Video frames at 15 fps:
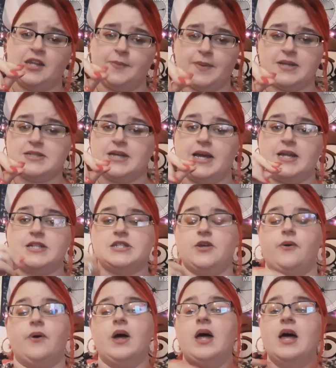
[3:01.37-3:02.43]
little bit tight,
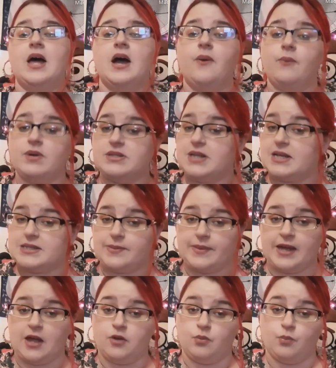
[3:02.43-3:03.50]
so it's not something I